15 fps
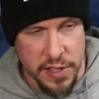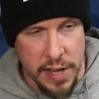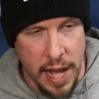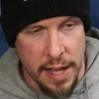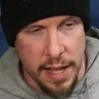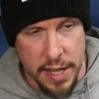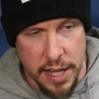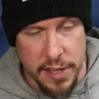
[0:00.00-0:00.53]

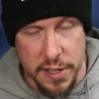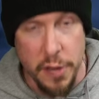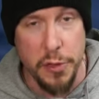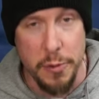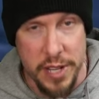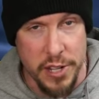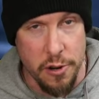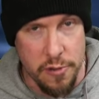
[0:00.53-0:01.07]
not, it is a
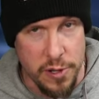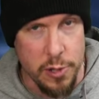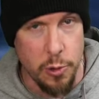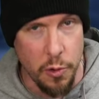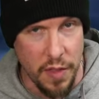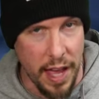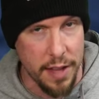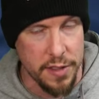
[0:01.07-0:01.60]
three turn
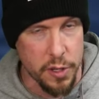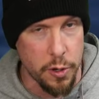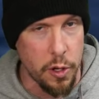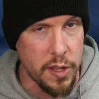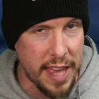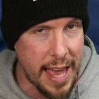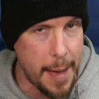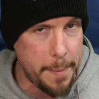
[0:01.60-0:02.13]
cooldown, so it
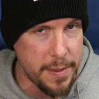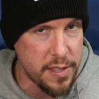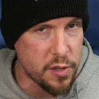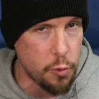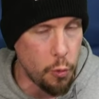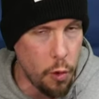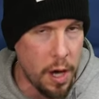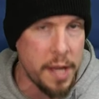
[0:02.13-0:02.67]
only happens
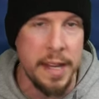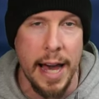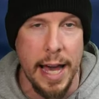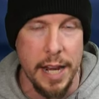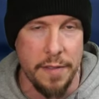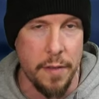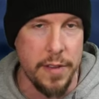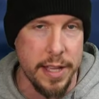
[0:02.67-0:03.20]
one out
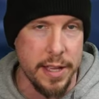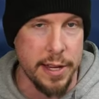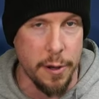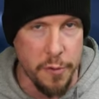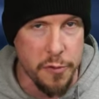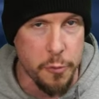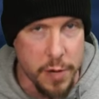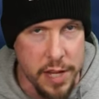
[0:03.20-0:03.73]
of every, you know,
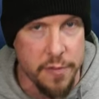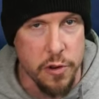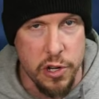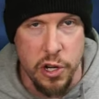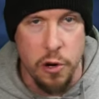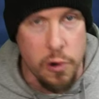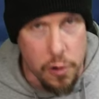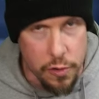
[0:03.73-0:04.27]
three of her
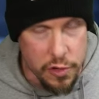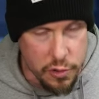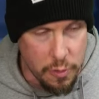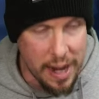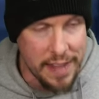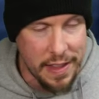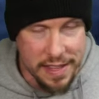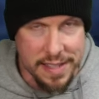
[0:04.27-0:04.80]
turns,
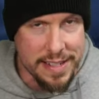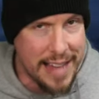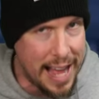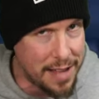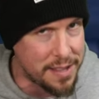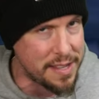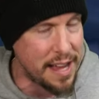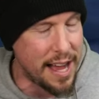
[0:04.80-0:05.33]
right? That's the
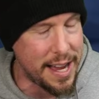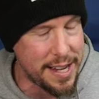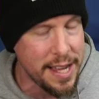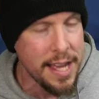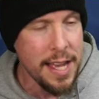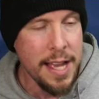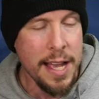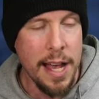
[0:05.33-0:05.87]
downside.
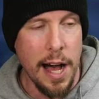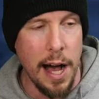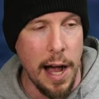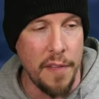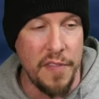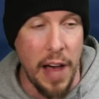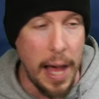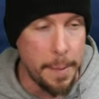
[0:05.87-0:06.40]
Uh,
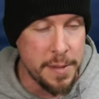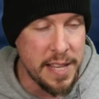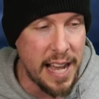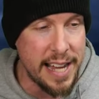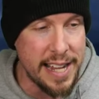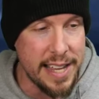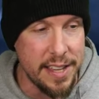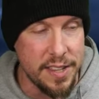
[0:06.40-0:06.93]
the
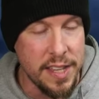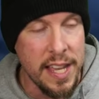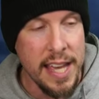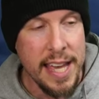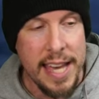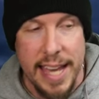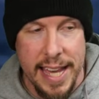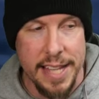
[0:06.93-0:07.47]
upside is
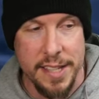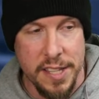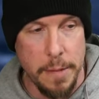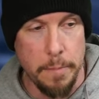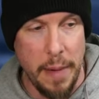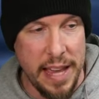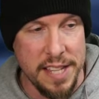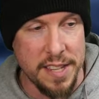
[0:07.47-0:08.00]
it's
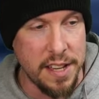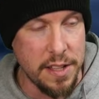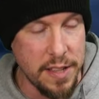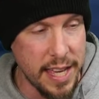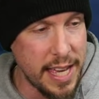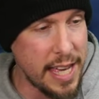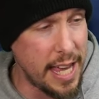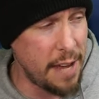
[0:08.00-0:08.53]

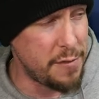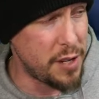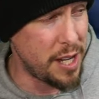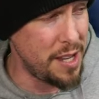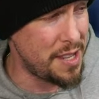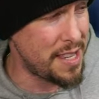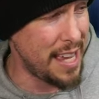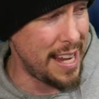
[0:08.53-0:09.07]
basically if
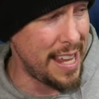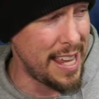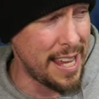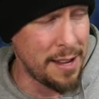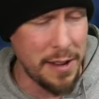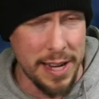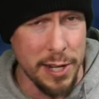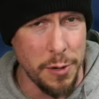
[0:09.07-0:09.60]
she's
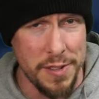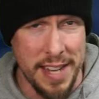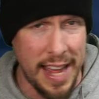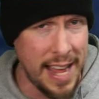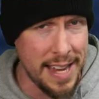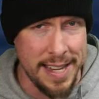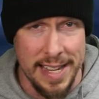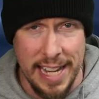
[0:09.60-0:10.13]
getting, you know,
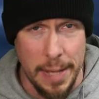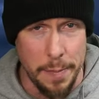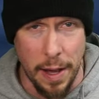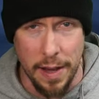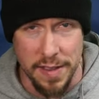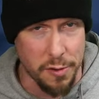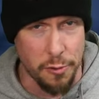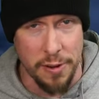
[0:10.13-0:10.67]
10
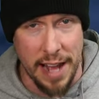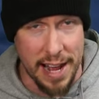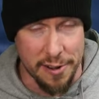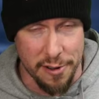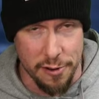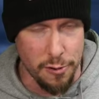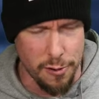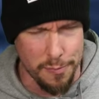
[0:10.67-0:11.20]
debuffs thrown at
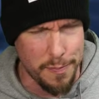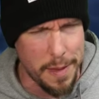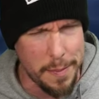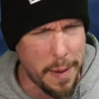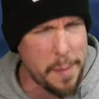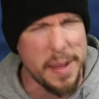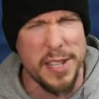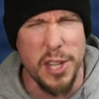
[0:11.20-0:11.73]
her, or
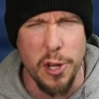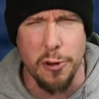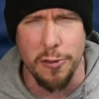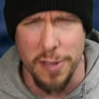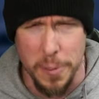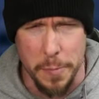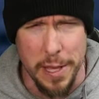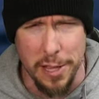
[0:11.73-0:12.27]
maybe two,
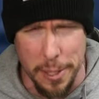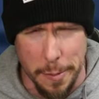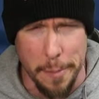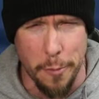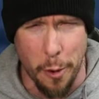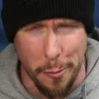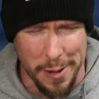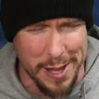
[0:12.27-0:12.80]
let's be a little
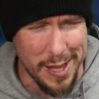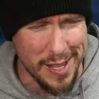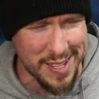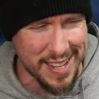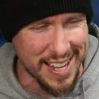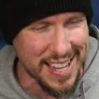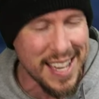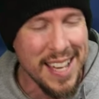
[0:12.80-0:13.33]
bit more
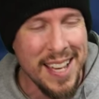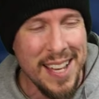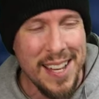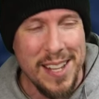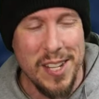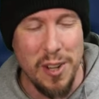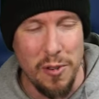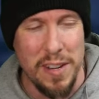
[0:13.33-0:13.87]
realistic,
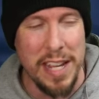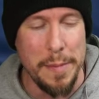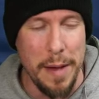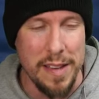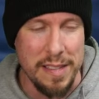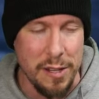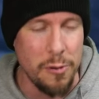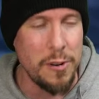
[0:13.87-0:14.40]
two
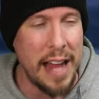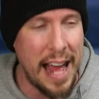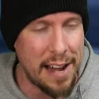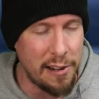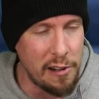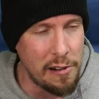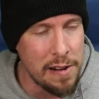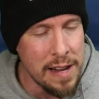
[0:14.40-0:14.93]
debuffs thrown at
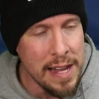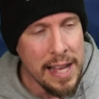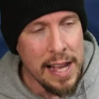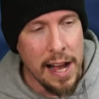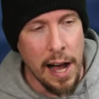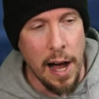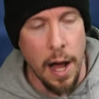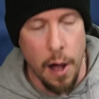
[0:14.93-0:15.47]
her,
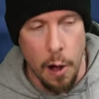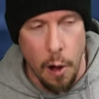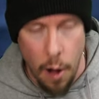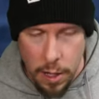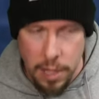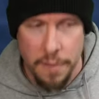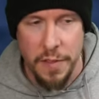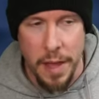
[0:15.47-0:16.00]
uh,
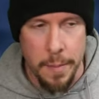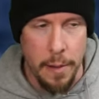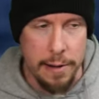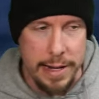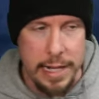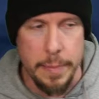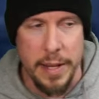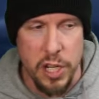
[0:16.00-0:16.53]
all of them are
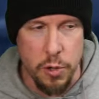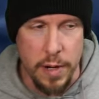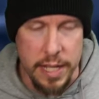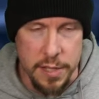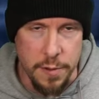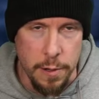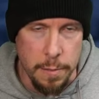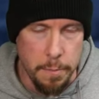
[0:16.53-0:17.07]
going to be
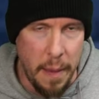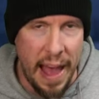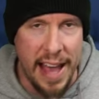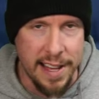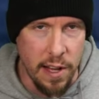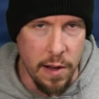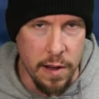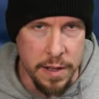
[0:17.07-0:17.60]
transferred
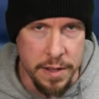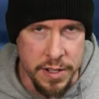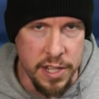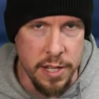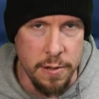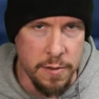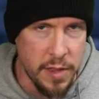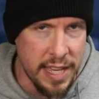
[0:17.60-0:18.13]
back
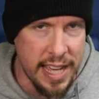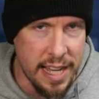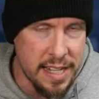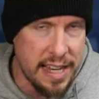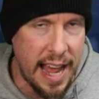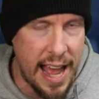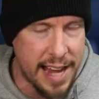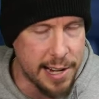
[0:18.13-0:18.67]
onto the
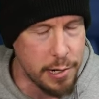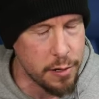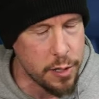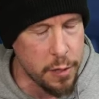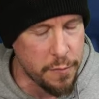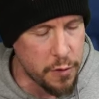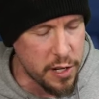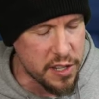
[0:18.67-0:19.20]
attacker.
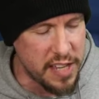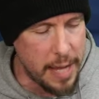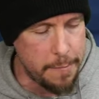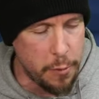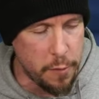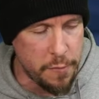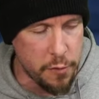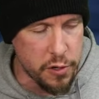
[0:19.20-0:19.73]
So, for
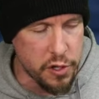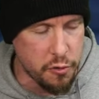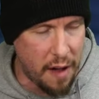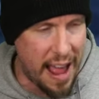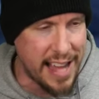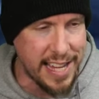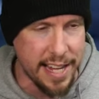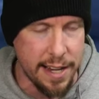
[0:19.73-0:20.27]
example, for
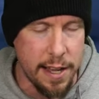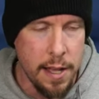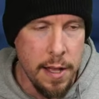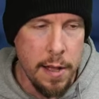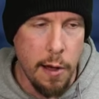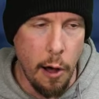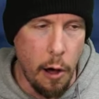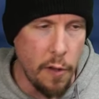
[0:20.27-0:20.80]
Dragon,
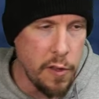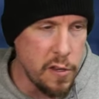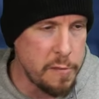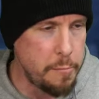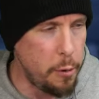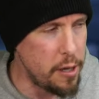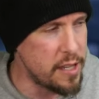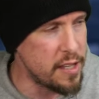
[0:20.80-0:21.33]
all those
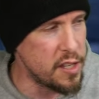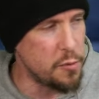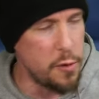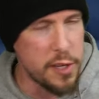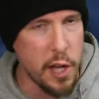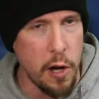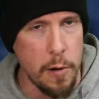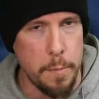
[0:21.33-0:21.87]
poisons will
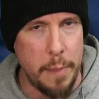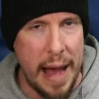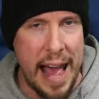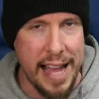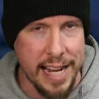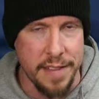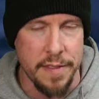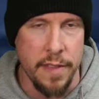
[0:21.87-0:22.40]
go
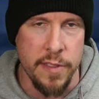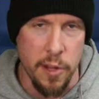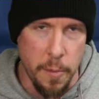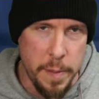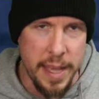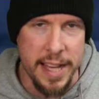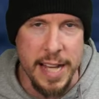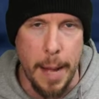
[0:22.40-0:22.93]
back, and then there'll
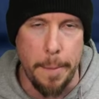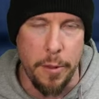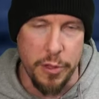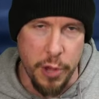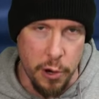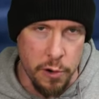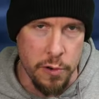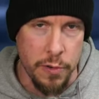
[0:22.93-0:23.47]
be a couple
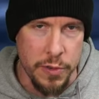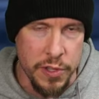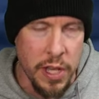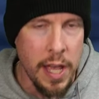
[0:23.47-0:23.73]
turns